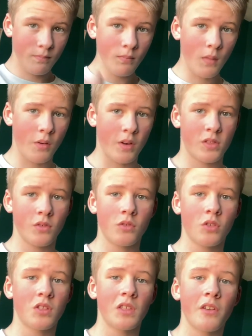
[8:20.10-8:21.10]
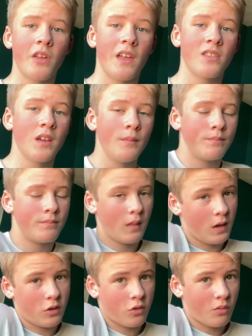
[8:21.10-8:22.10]
Alright, so just a little heads up.
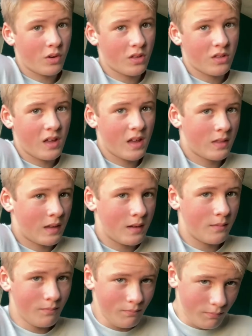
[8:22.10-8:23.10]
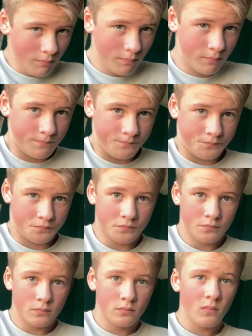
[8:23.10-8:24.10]
I just wanted to say that
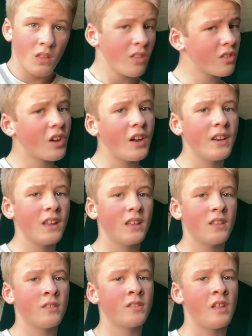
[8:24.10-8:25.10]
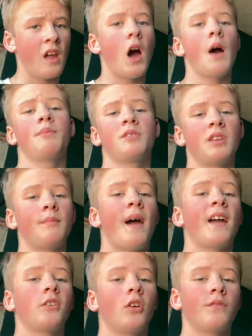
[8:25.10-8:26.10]
this gun is the opposite of
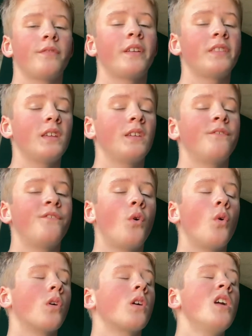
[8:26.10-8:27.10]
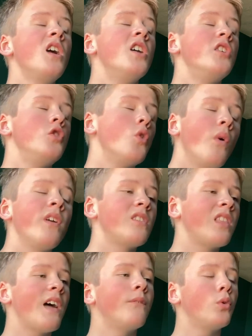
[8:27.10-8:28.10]
backyard friendly for noise
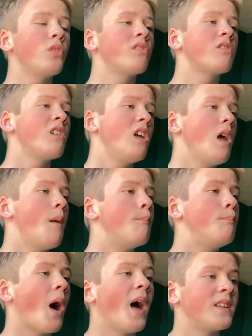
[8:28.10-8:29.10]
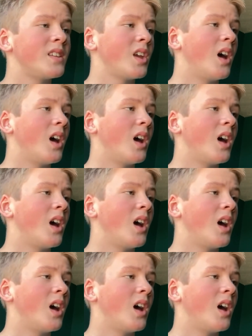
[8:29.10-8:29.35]
levels, but